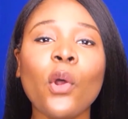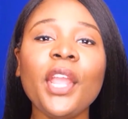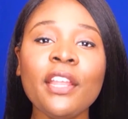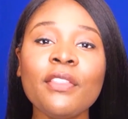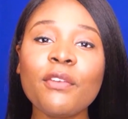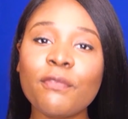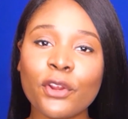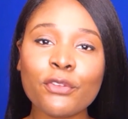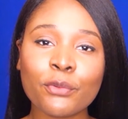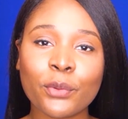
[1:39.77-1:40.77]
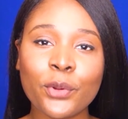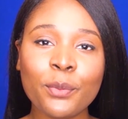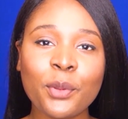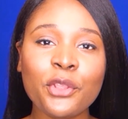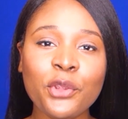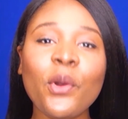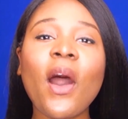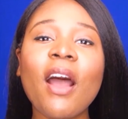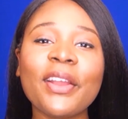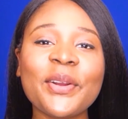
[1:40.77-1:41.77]
So in the first group,
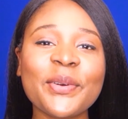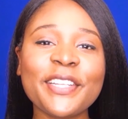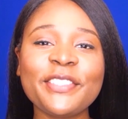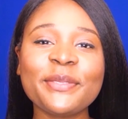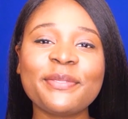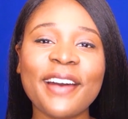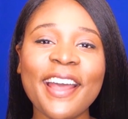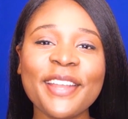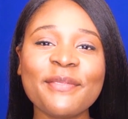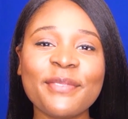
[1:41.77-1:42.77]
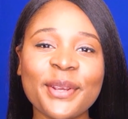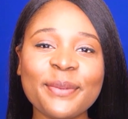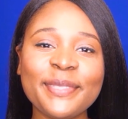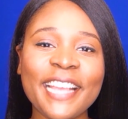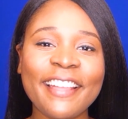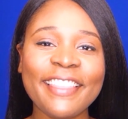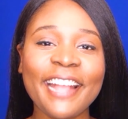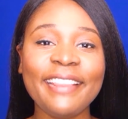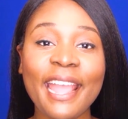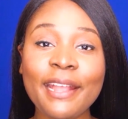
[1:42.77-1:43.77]
you are going to find verbs
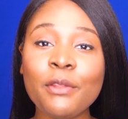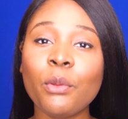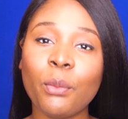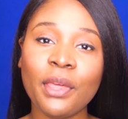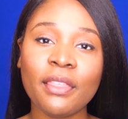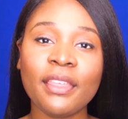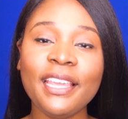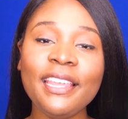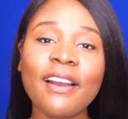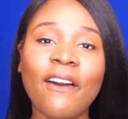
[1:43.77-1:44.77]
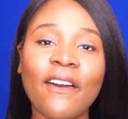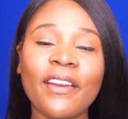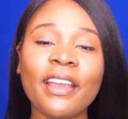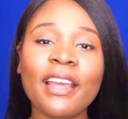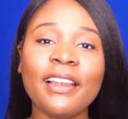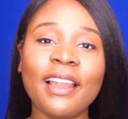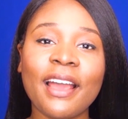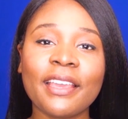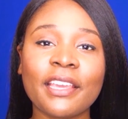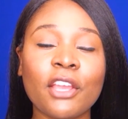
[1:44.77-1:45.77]
that end with ER,
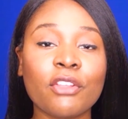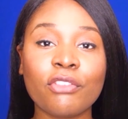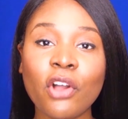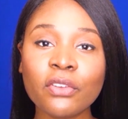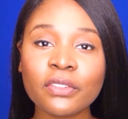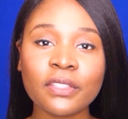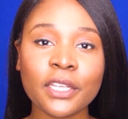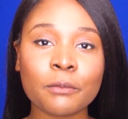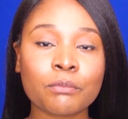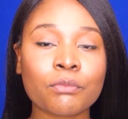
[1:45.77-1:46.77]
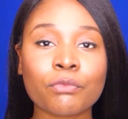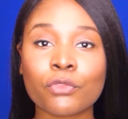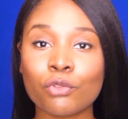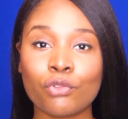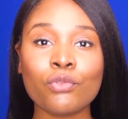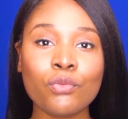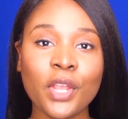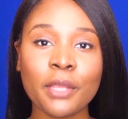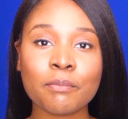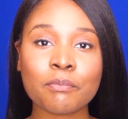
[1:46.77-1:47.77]
like danser,
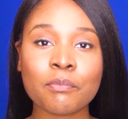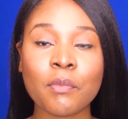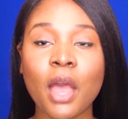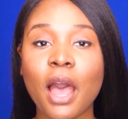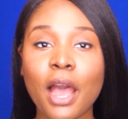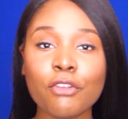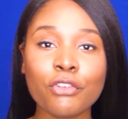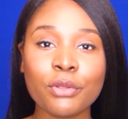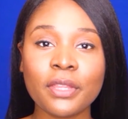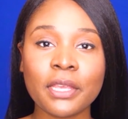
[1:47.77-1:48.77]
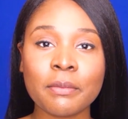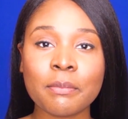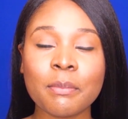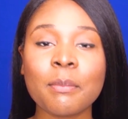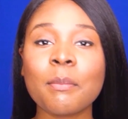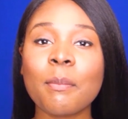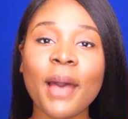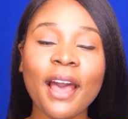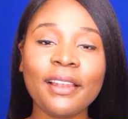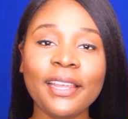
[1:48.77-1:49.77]
jouer, acheter,
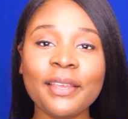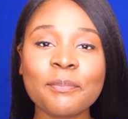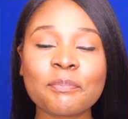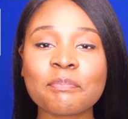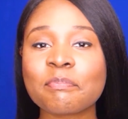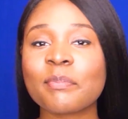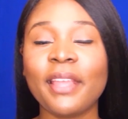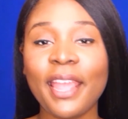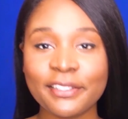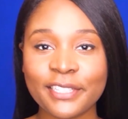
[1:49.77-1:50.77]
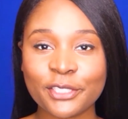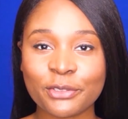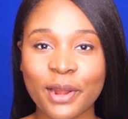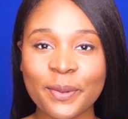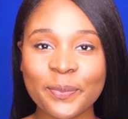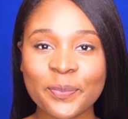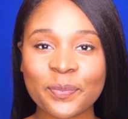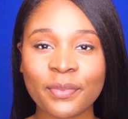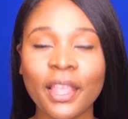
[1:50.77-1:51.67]
parler, etc.